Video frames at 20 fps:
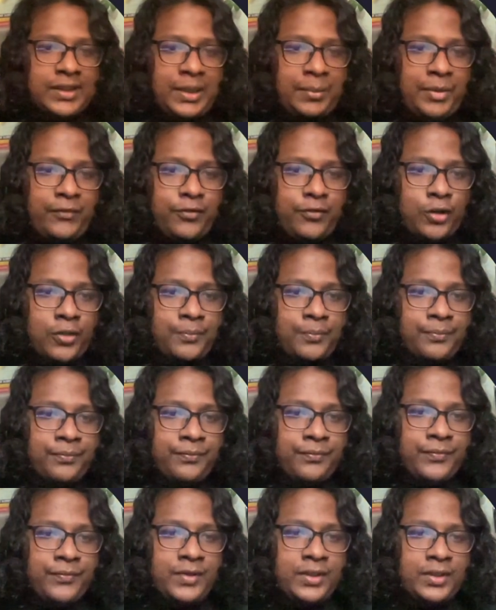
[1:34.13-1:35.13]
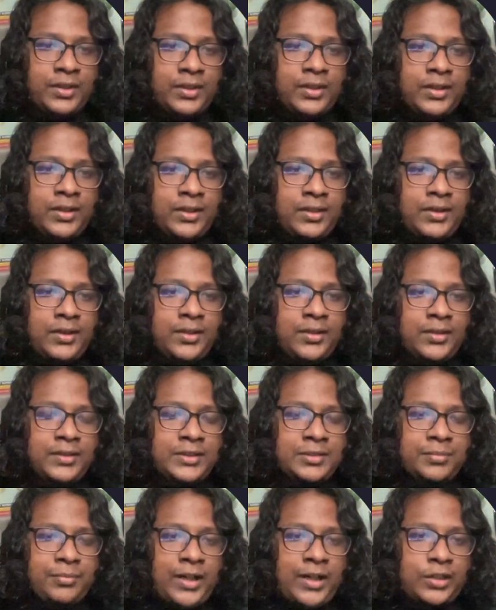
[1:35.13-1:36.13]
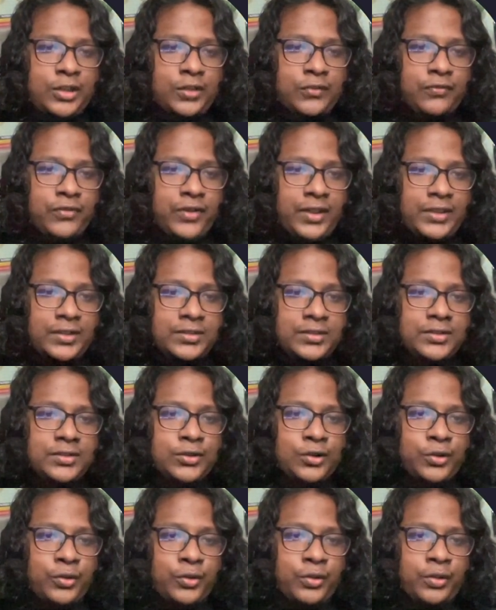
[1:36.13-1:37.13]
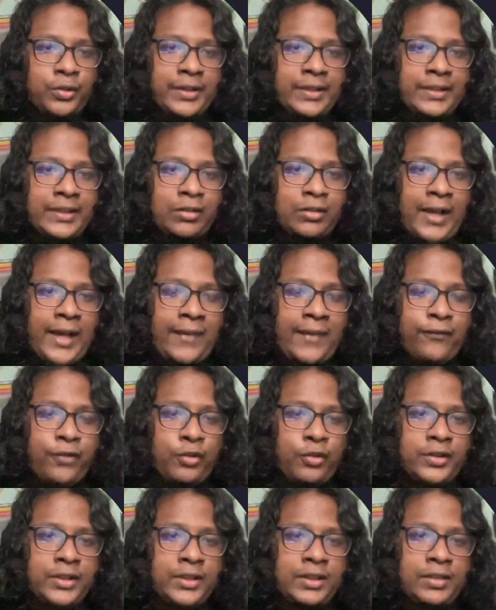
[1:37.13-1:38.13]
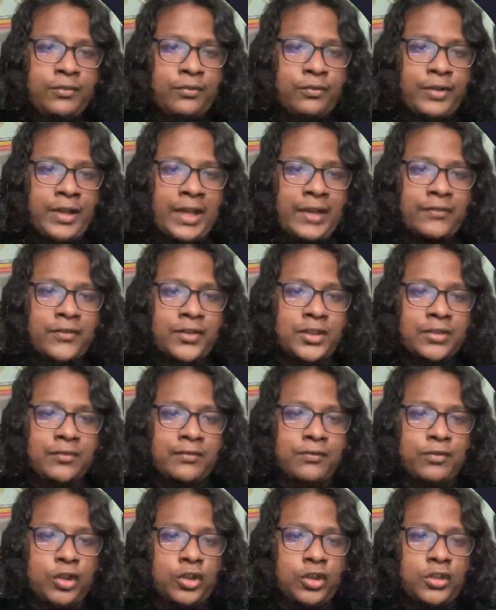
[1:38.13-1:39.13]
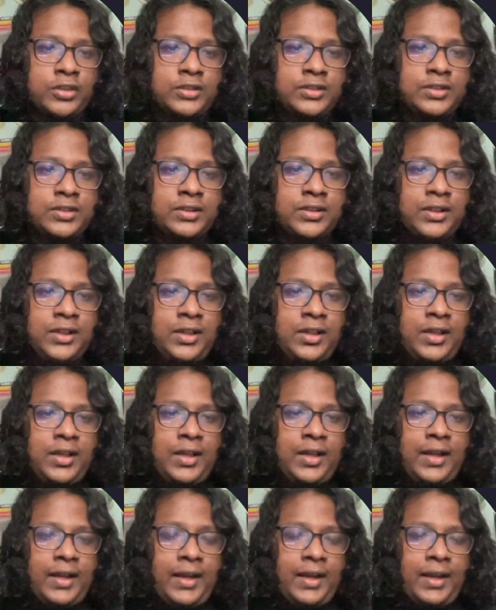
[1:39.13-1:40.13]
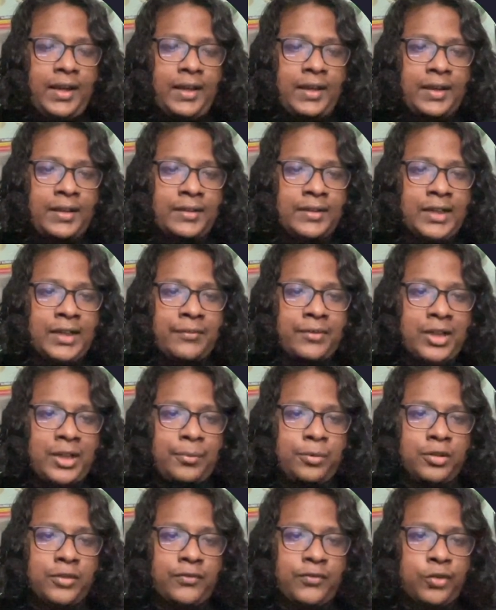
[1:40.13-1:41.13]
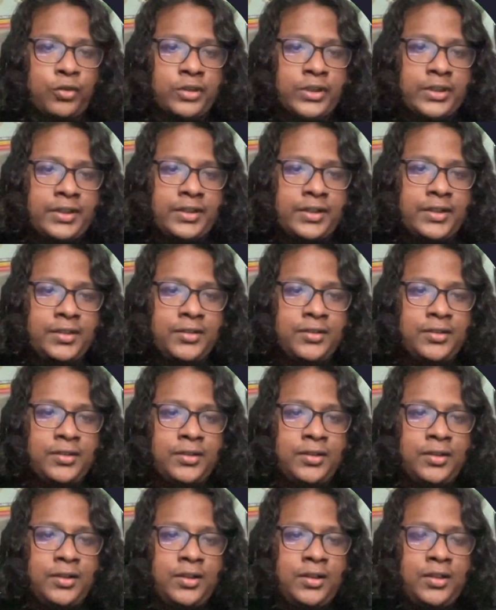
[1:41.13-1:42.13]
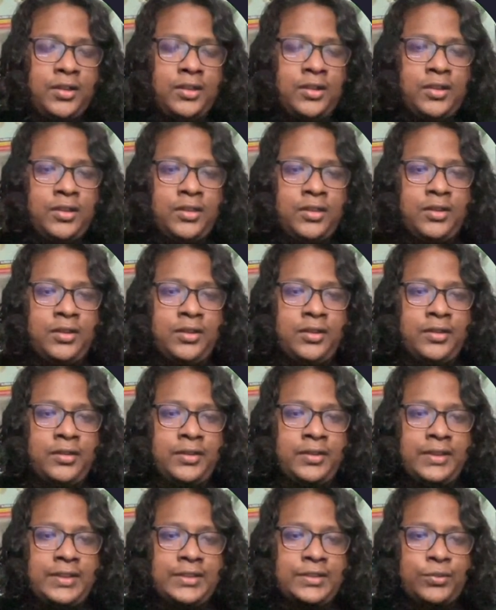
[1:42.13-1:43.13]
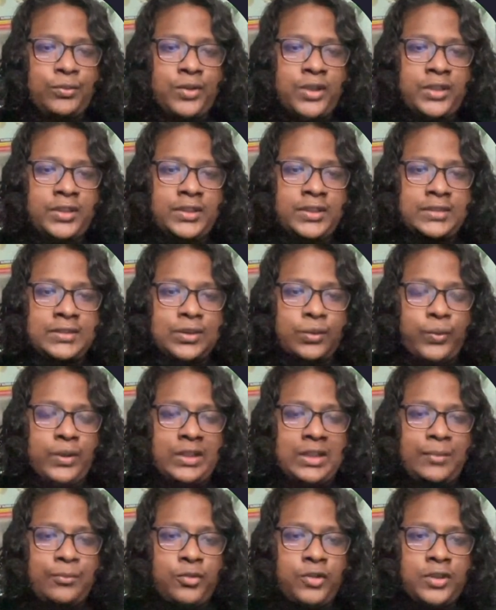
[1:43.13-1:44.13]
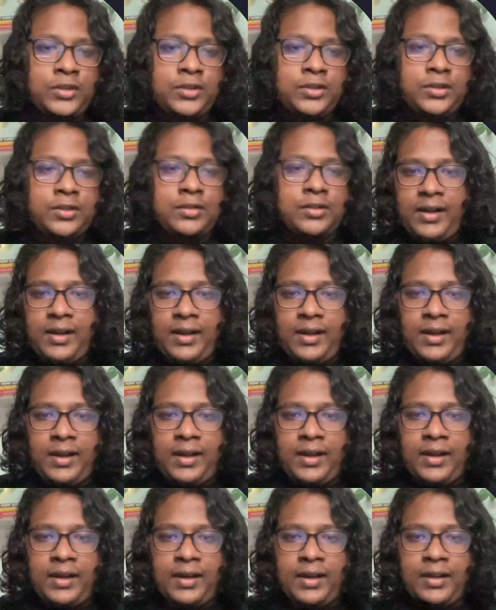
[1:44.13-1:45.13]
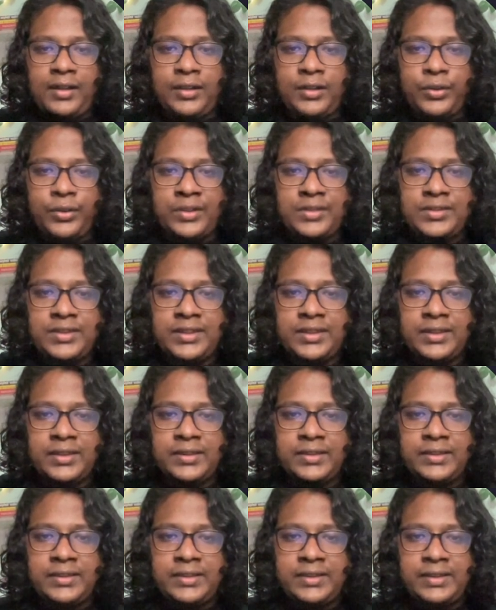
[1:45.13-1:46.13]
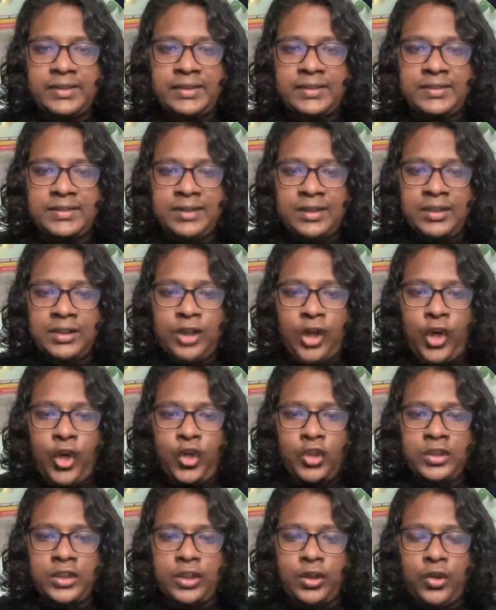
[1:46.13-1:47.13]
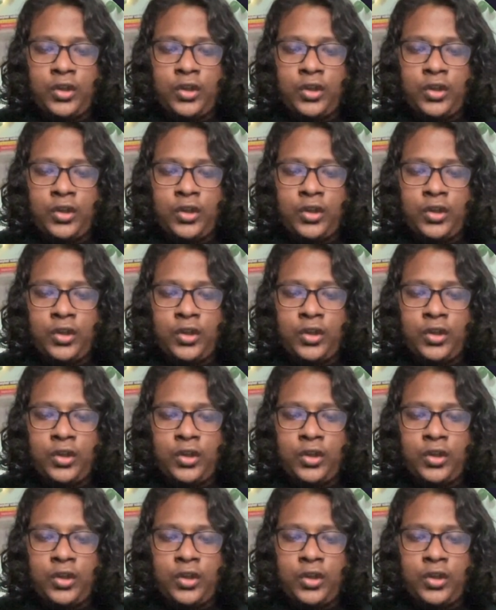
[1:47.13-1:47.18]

coming from this markdown files so in our app folder we have our logs and i have a couple of folder here this one is the welcome one and you can see these are all the